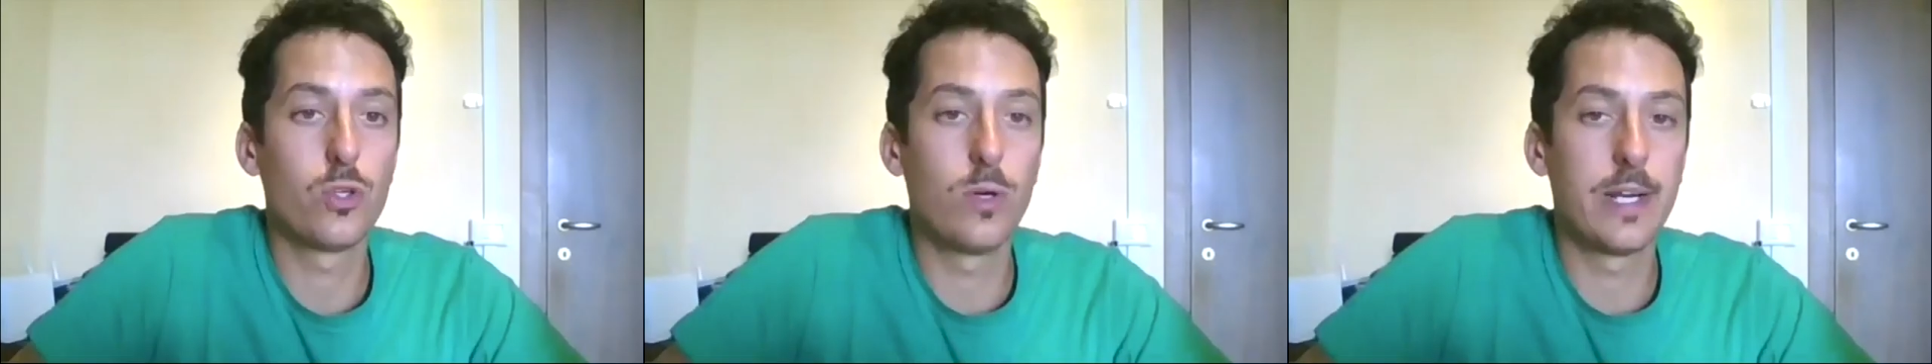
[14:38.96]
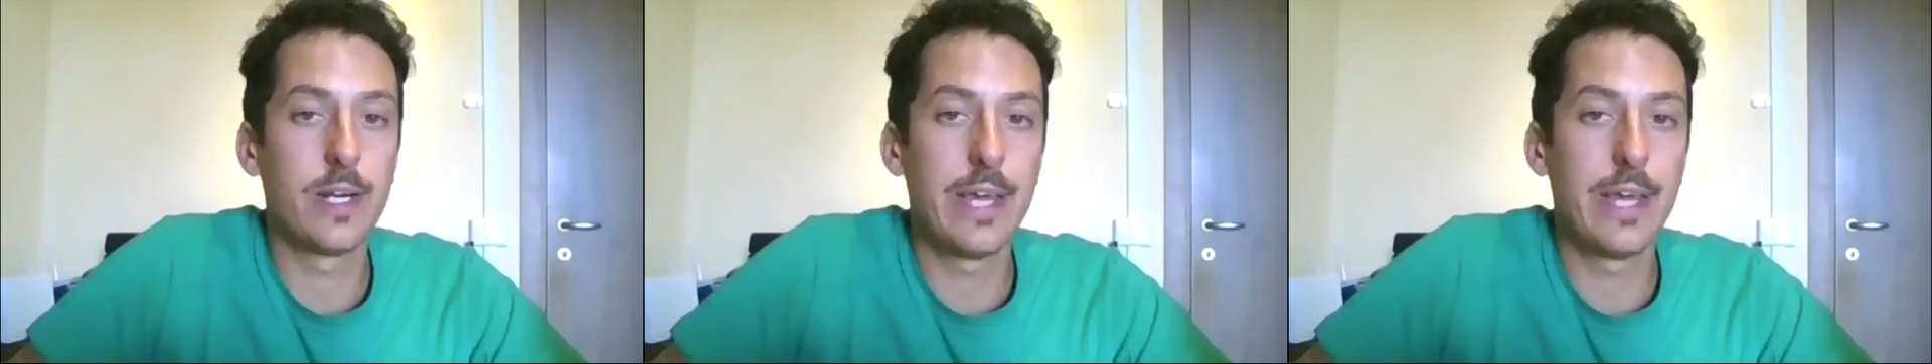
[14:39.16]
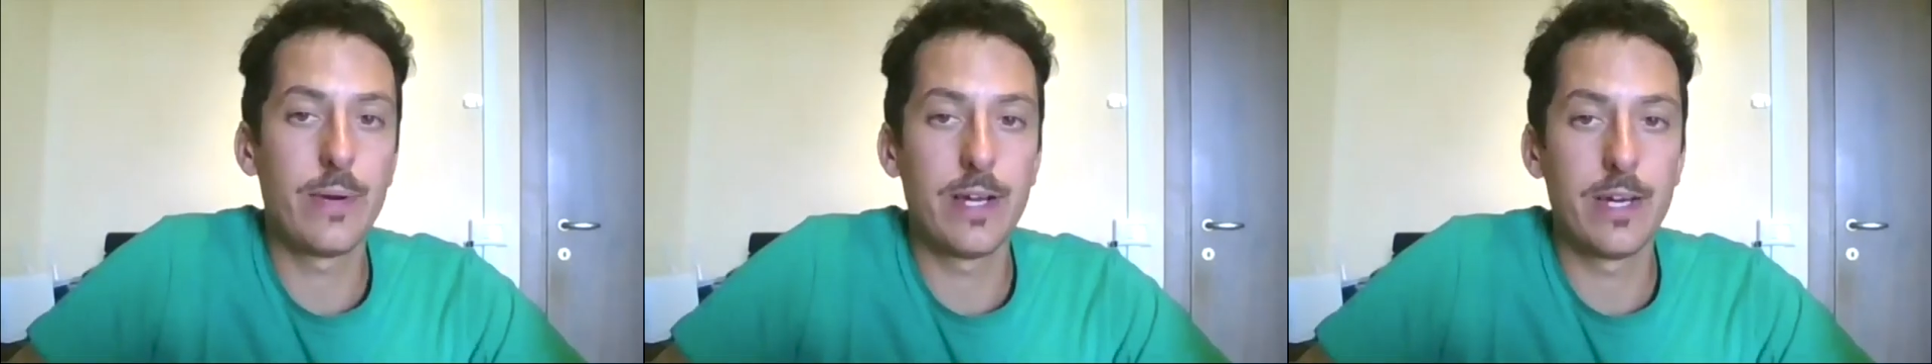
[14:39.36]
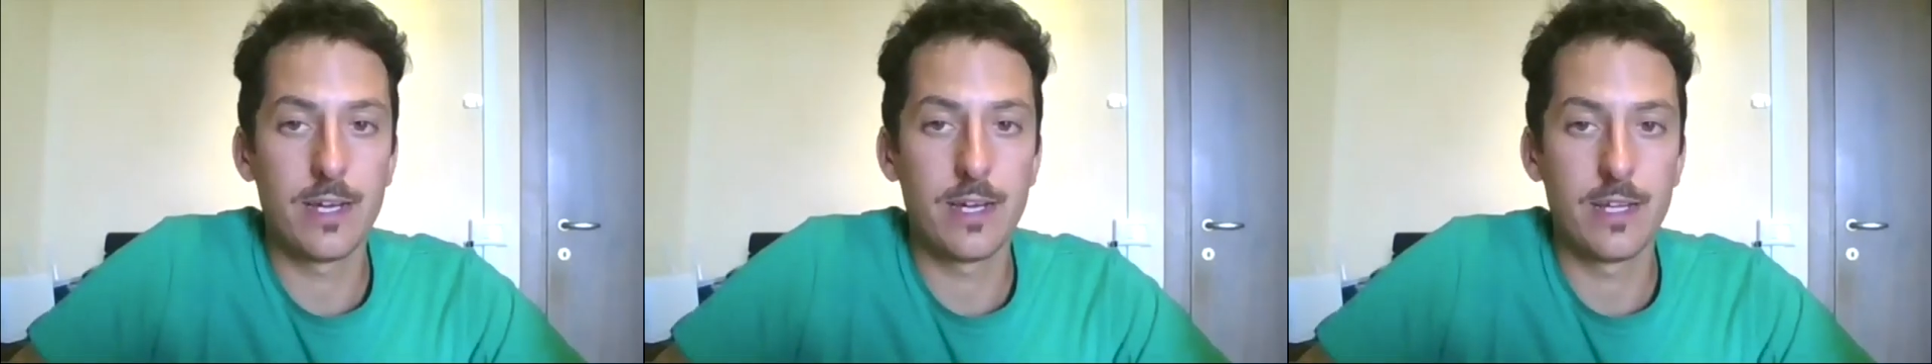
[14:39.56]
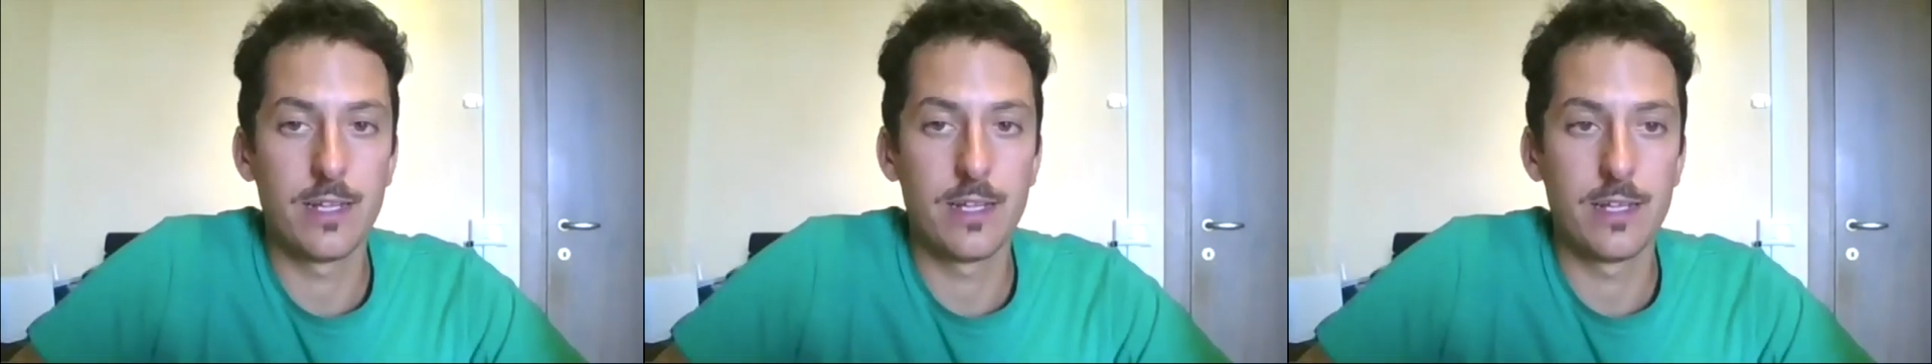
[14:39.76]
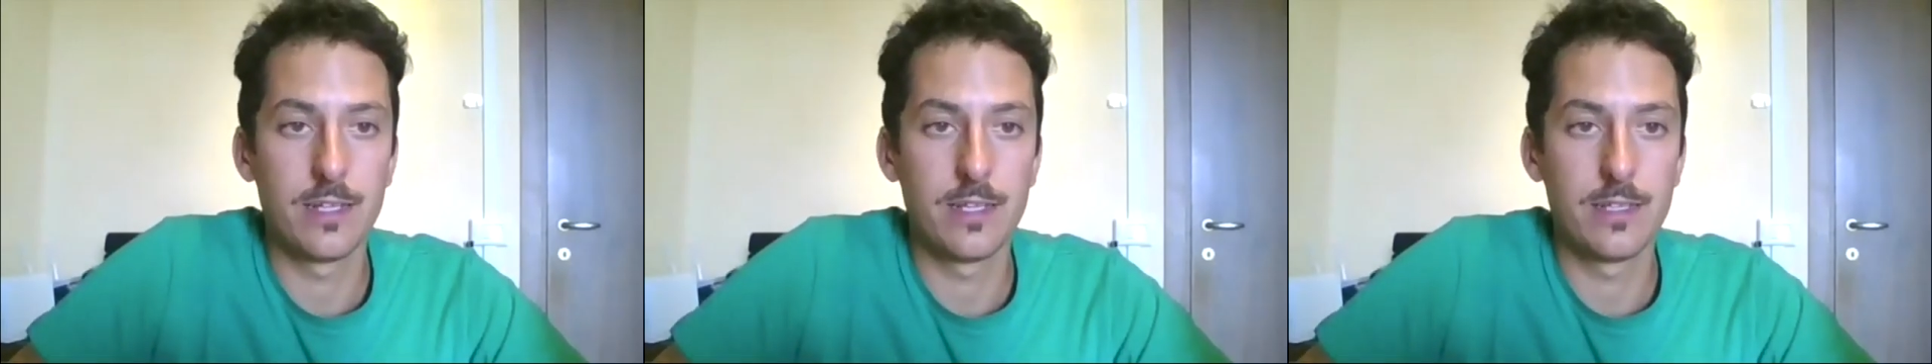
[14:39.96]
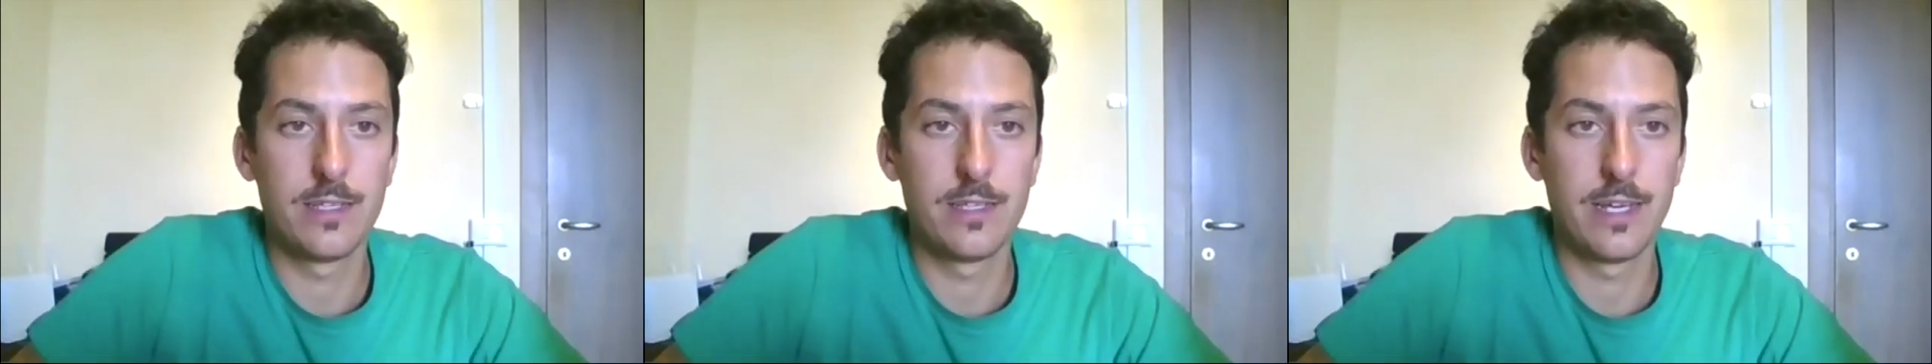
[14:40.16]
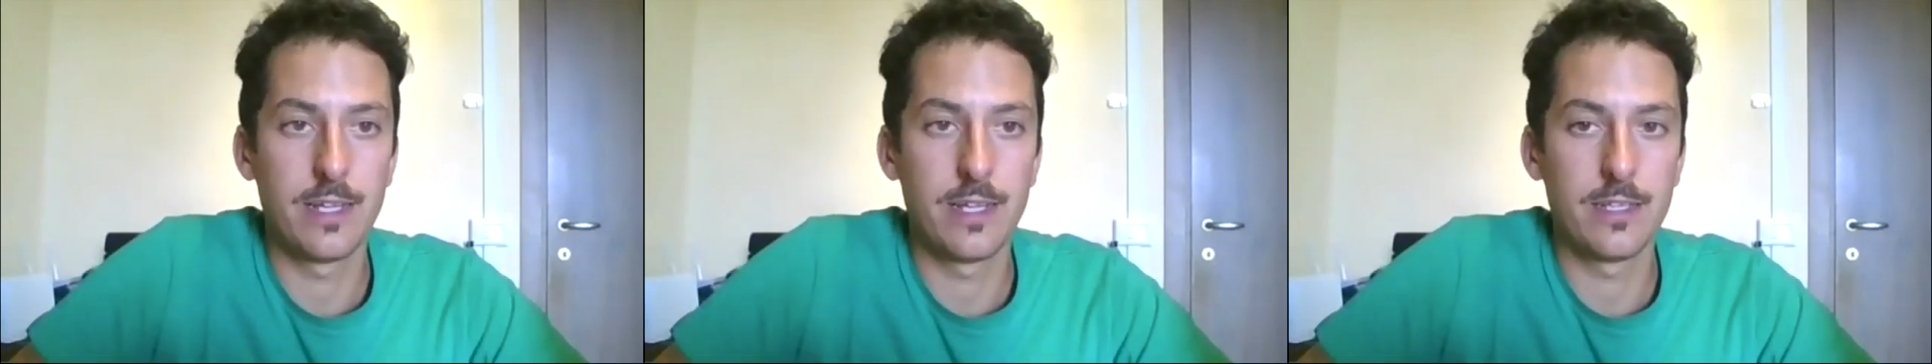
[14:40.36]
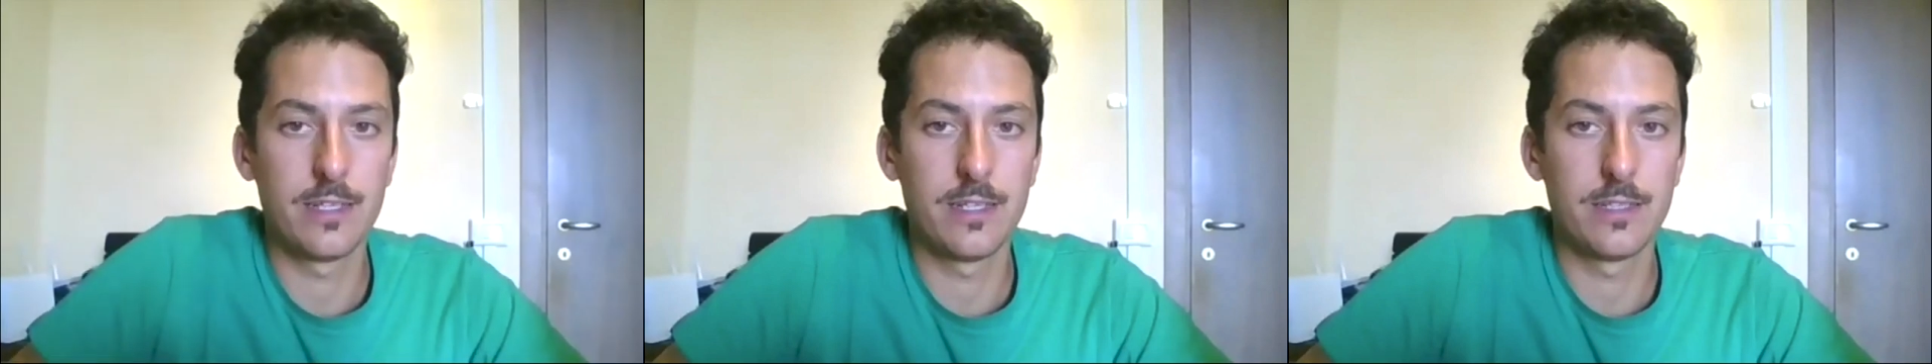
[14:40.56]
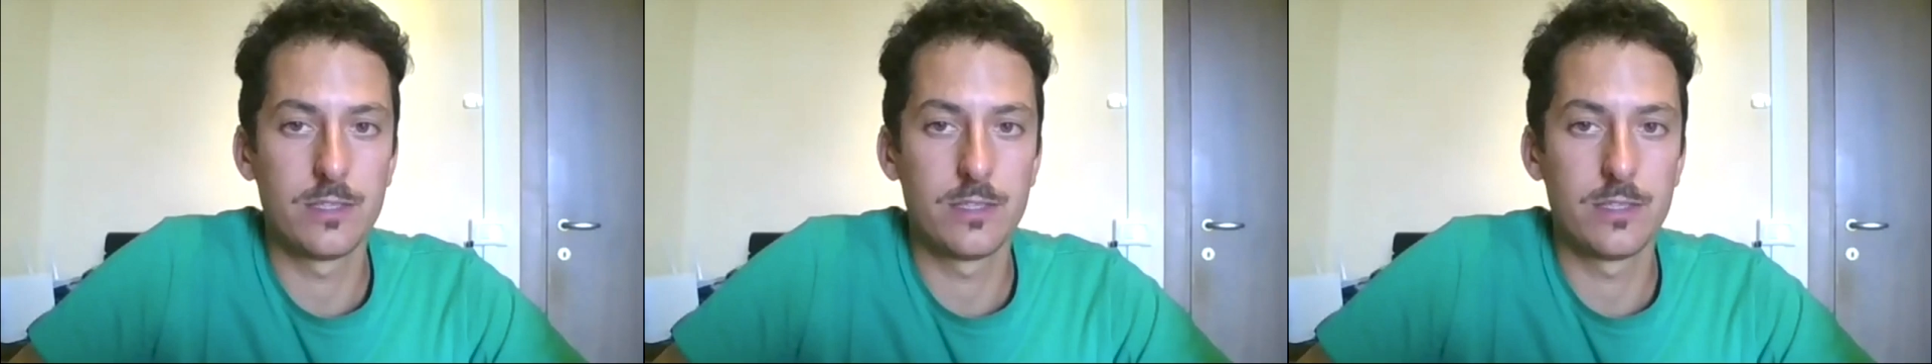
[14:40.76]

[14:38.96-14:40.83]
an area that